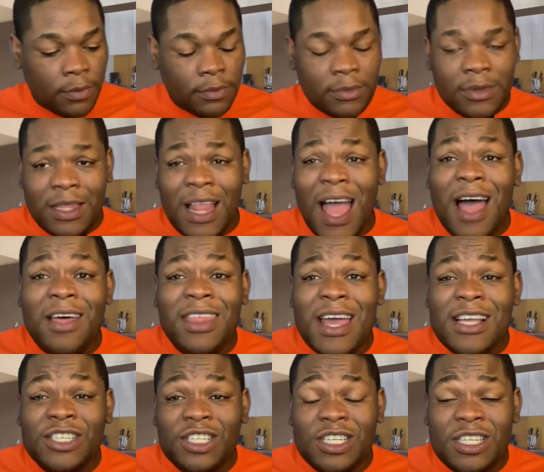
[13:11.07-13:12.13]
Now
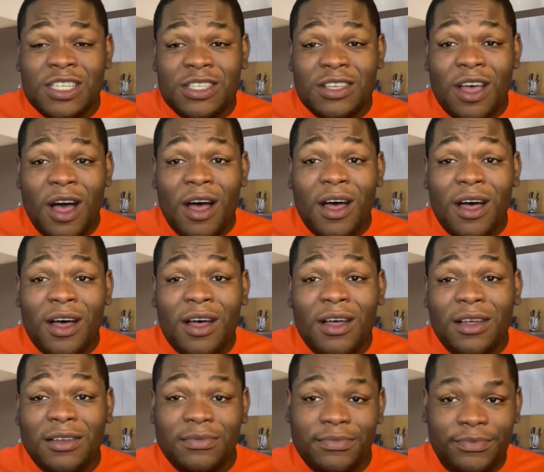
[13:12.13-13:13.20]
that she's
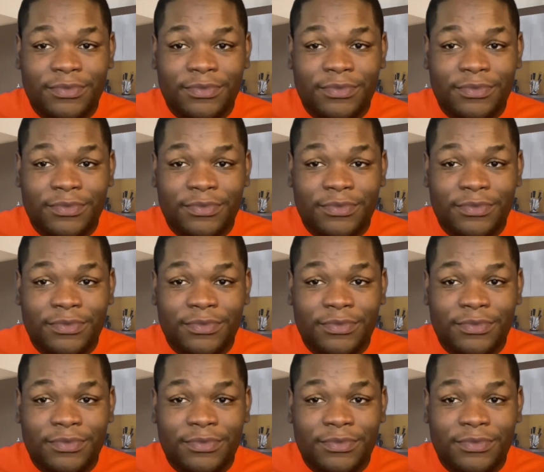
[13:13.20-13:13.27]
gone.